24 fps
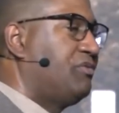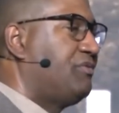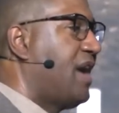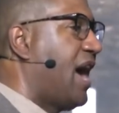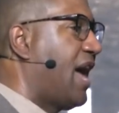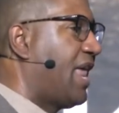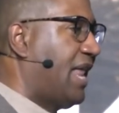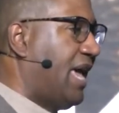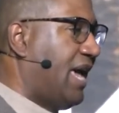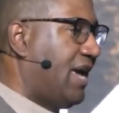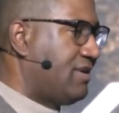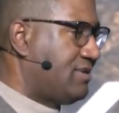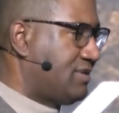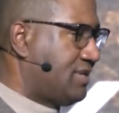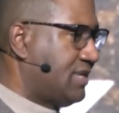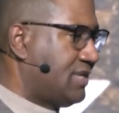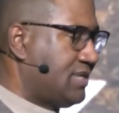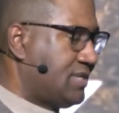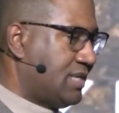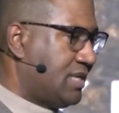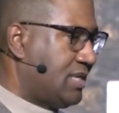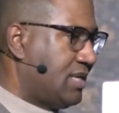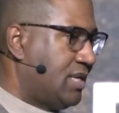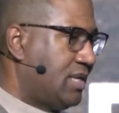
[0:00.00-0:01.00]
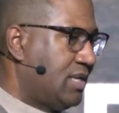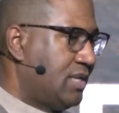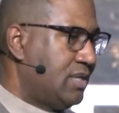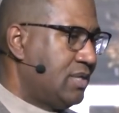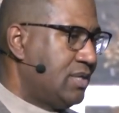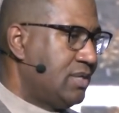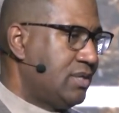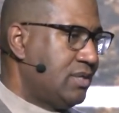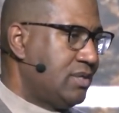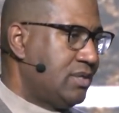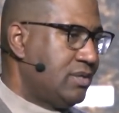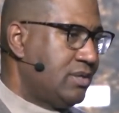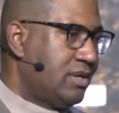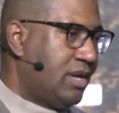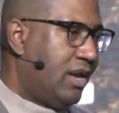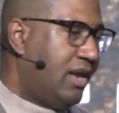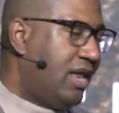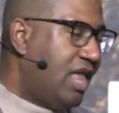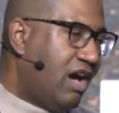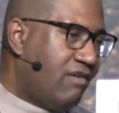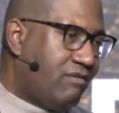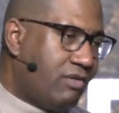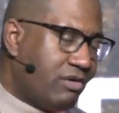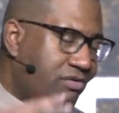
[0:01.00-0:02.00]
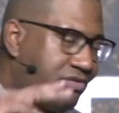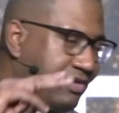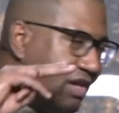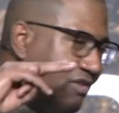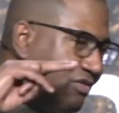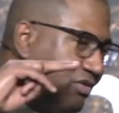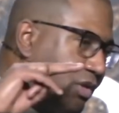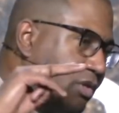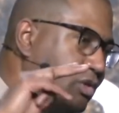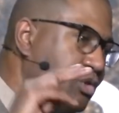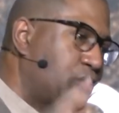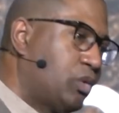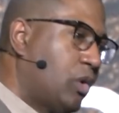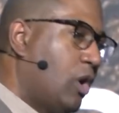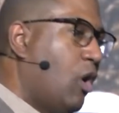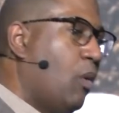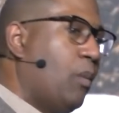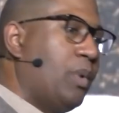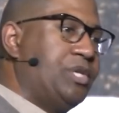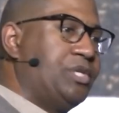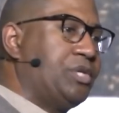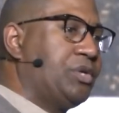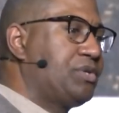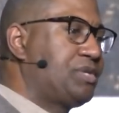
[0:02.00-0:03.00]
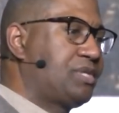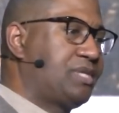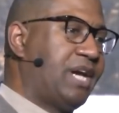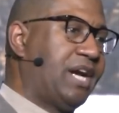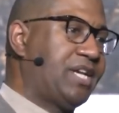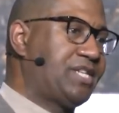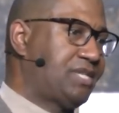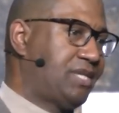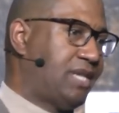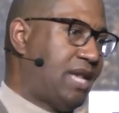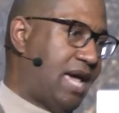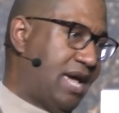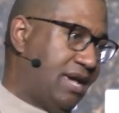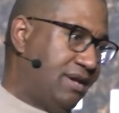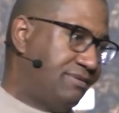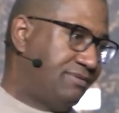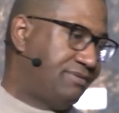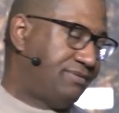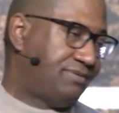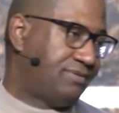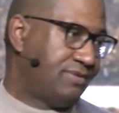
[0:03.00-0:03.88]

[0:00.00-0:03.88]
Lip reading: your finances, and a level of self-control with your sex life,